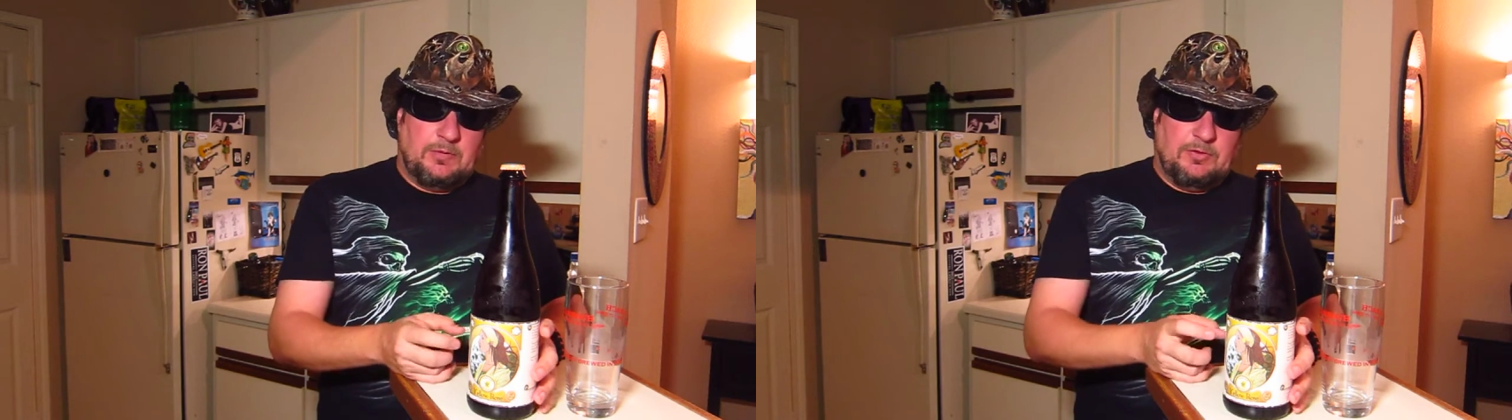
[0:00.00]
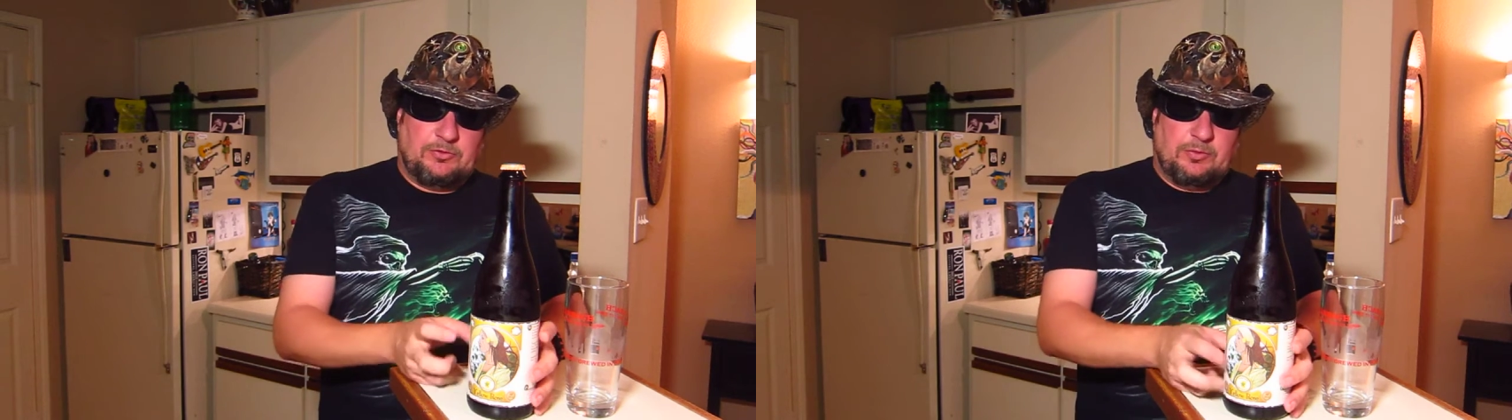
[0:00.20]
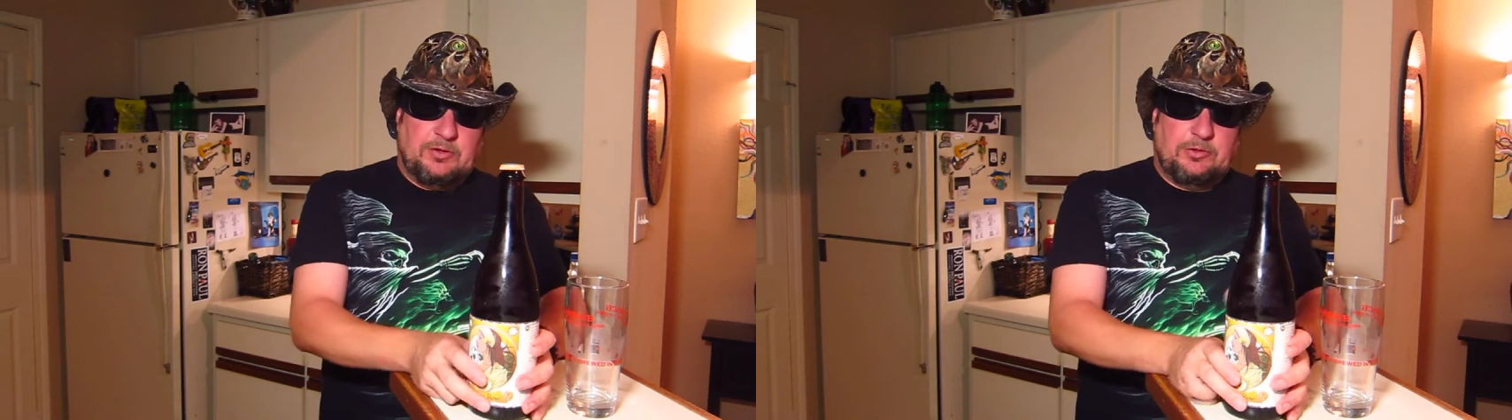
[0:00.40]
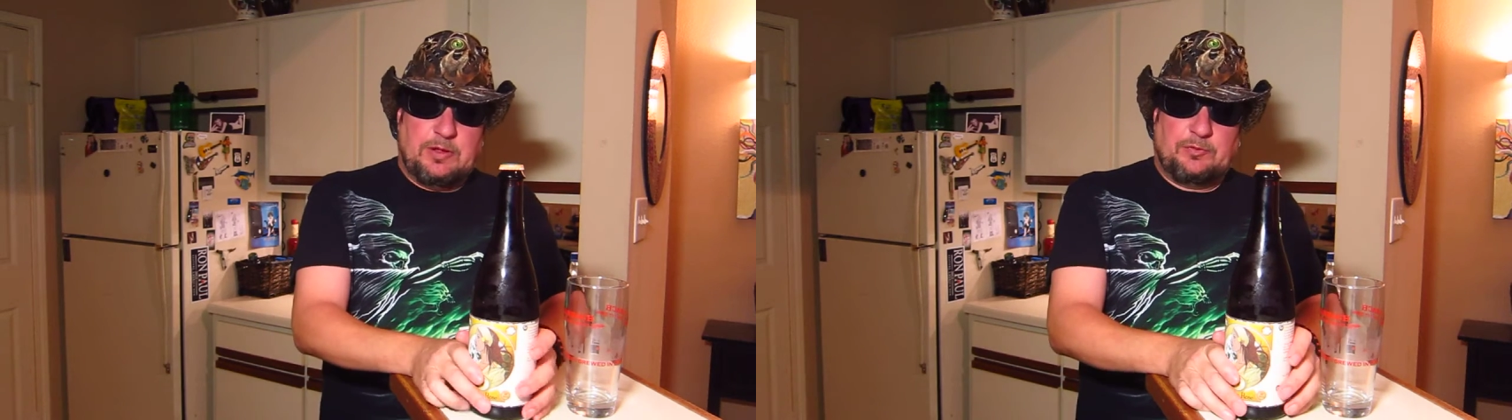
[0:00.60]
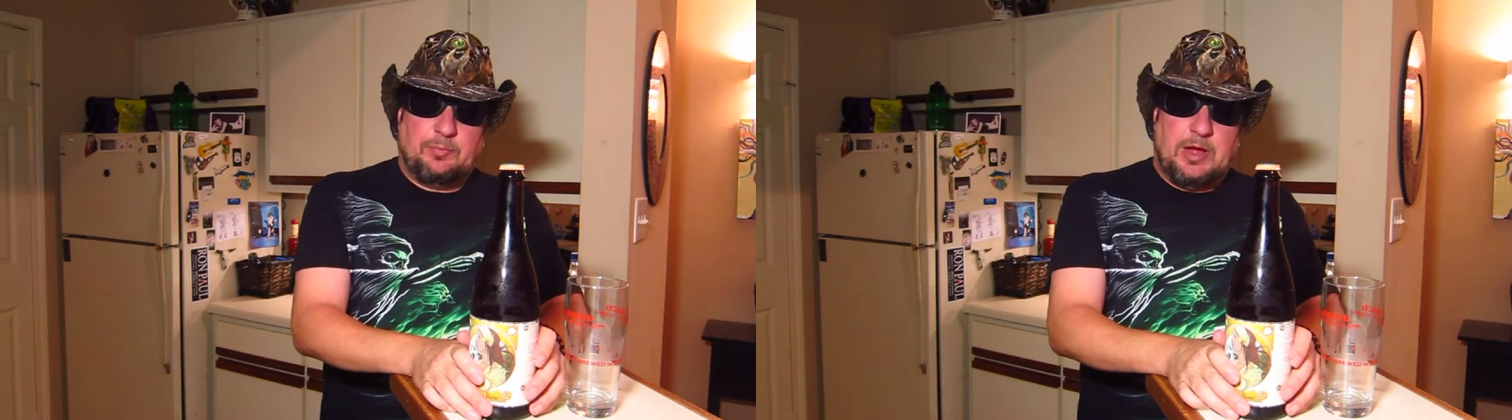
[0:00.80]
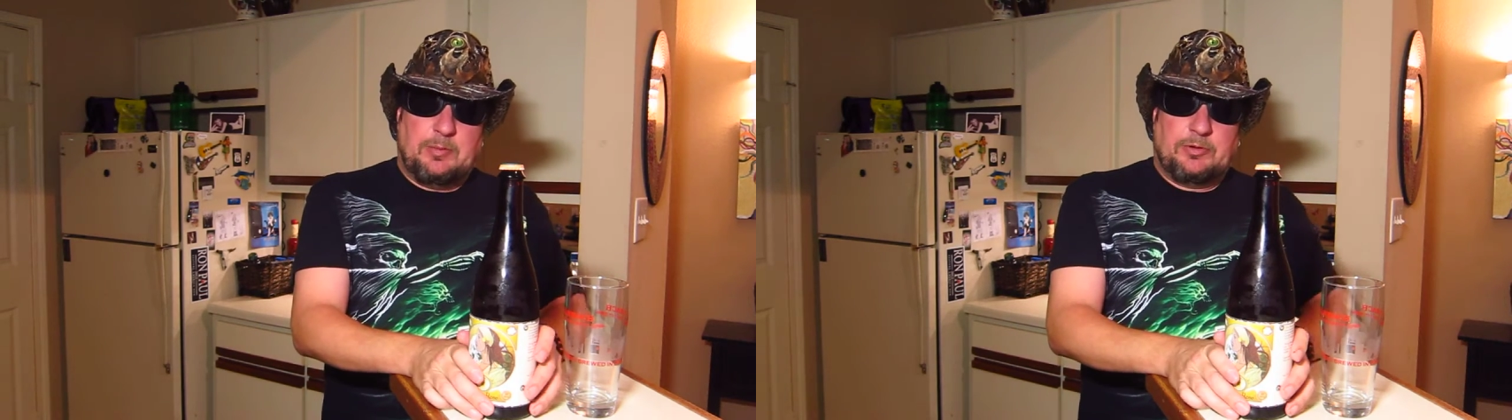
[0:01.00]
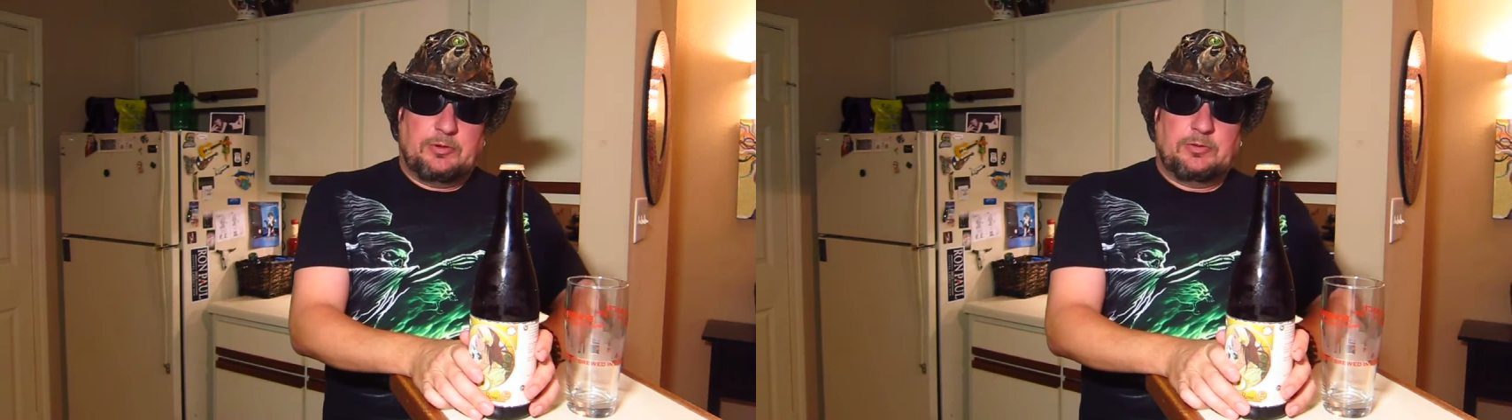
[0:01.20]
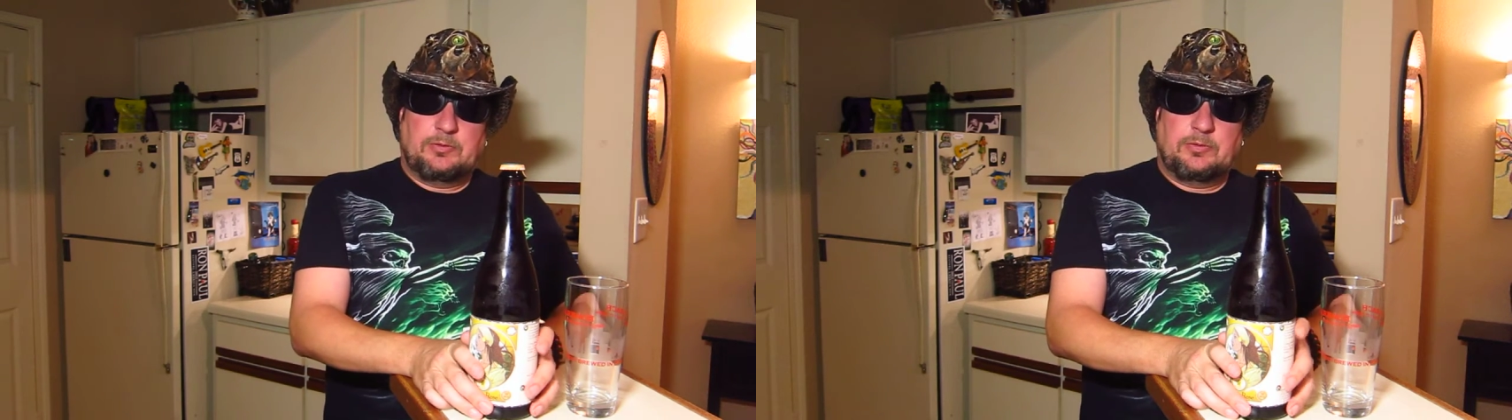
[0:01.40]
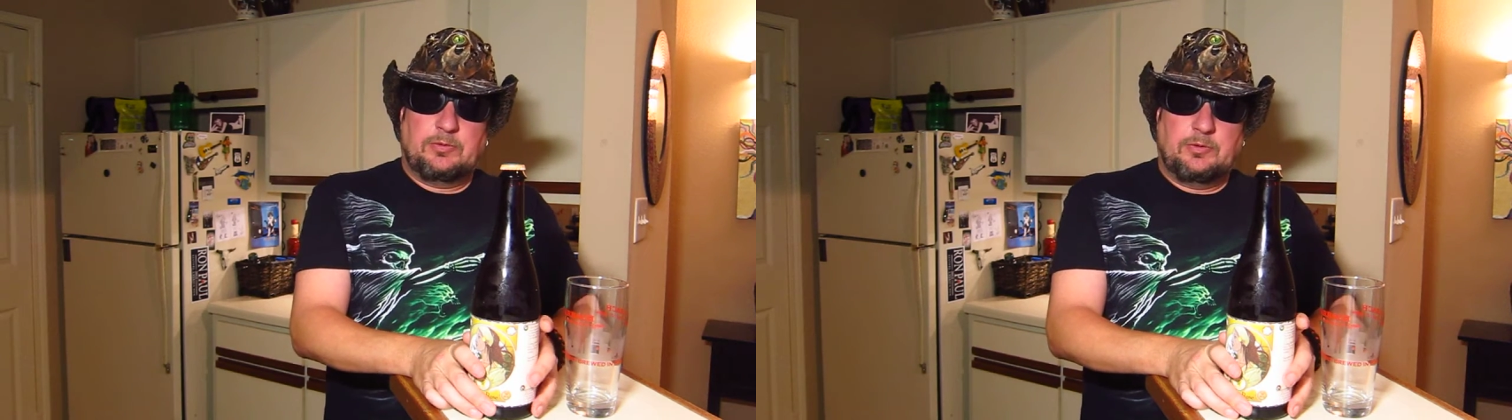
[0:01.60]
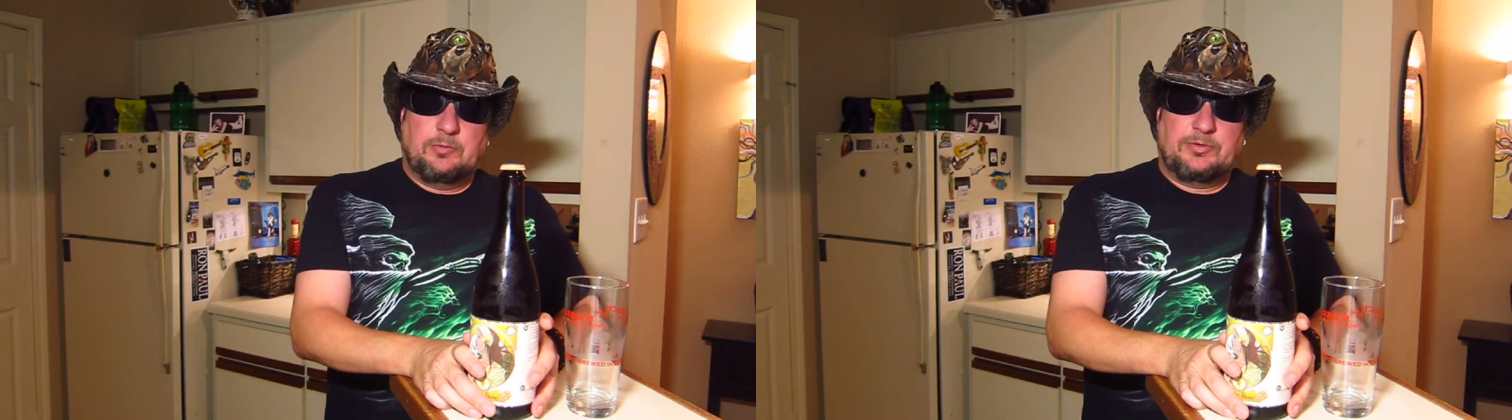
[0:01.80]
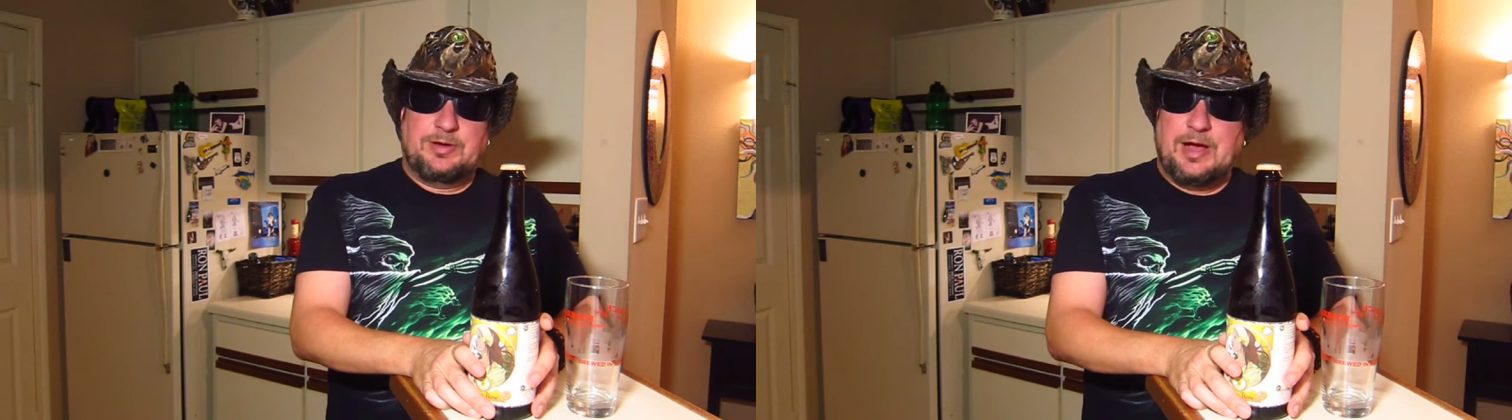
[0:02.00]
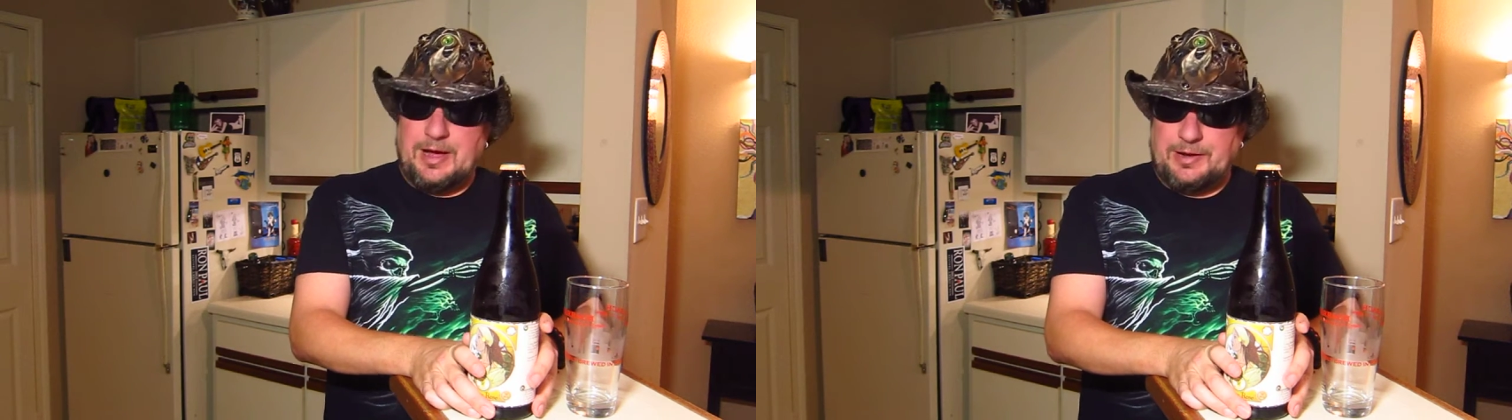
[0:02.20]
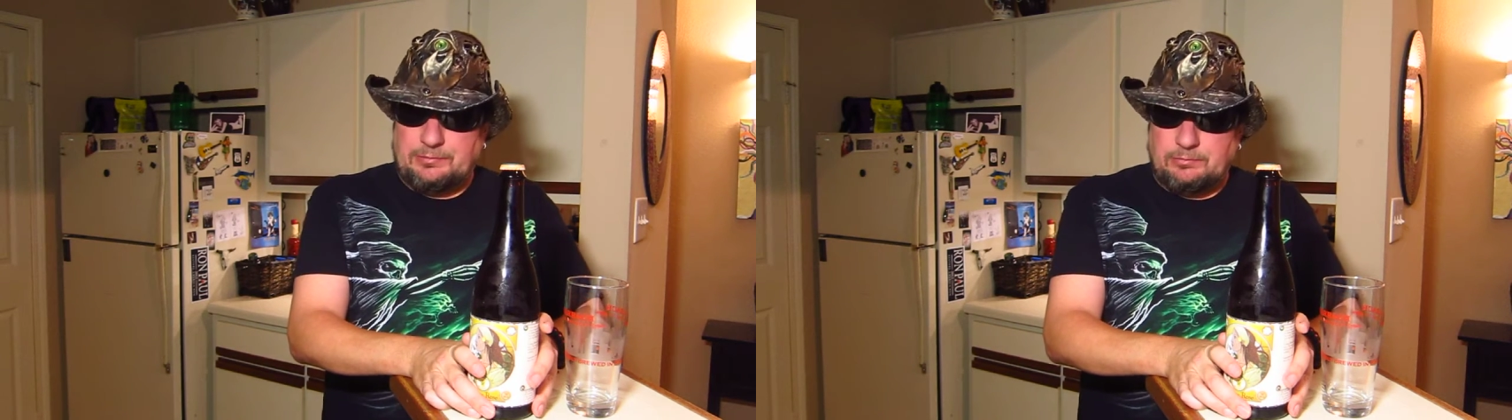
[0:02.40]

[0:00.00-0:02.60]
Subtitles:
This 22-ounce bomber was $9,